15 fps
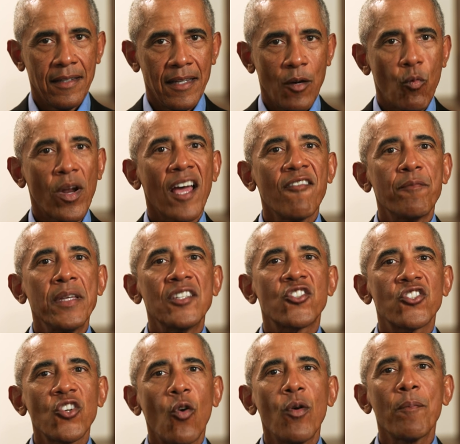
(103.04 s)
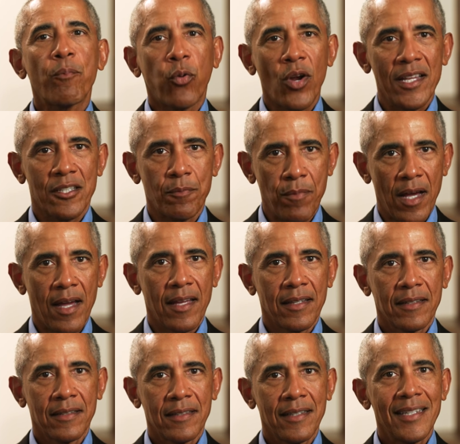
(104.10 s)
And what I've been so impressed by
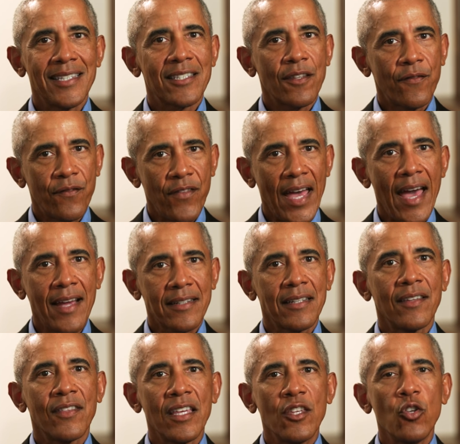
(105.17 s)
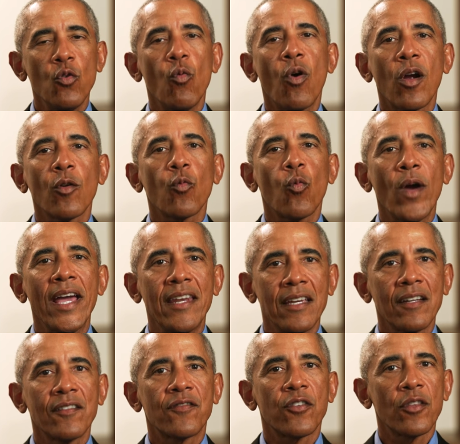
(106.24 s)
is the fact that you aren't
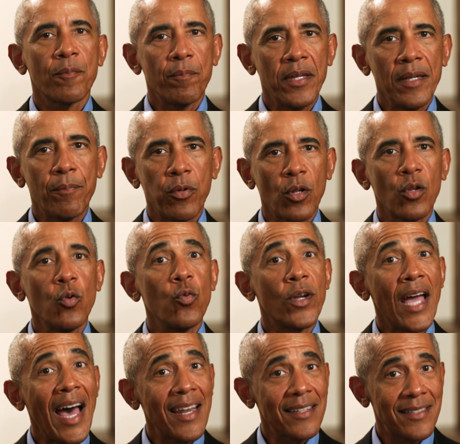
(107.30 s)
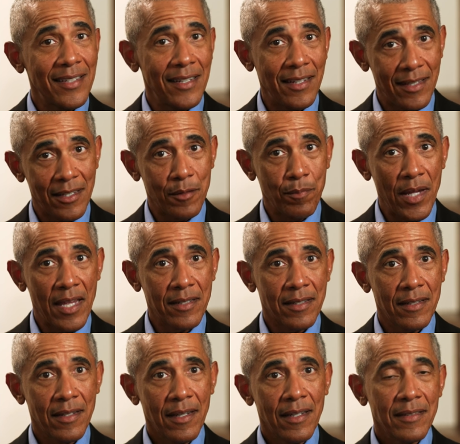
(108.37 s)
waiting for the people who got us into this
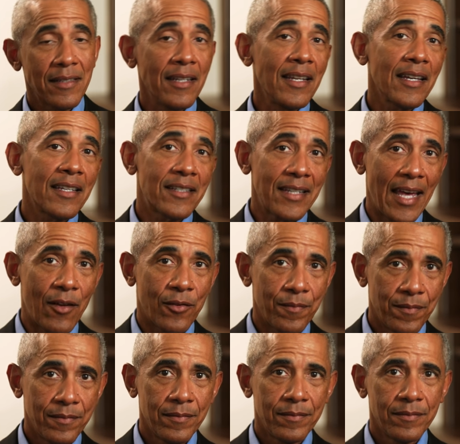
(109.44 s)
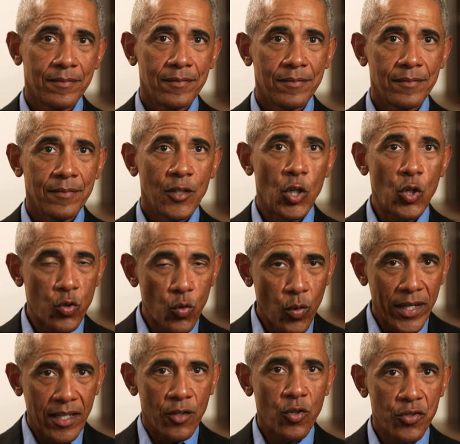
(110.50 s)
mess to dig us out. You're
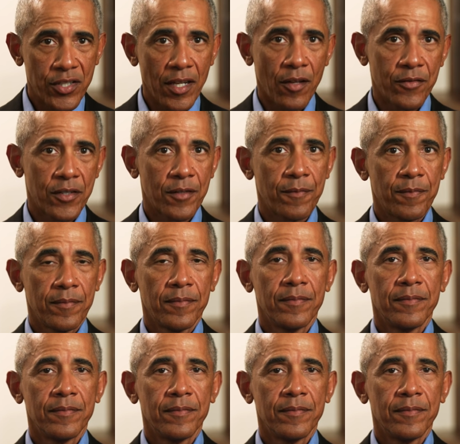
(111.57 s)
doing it yourselves.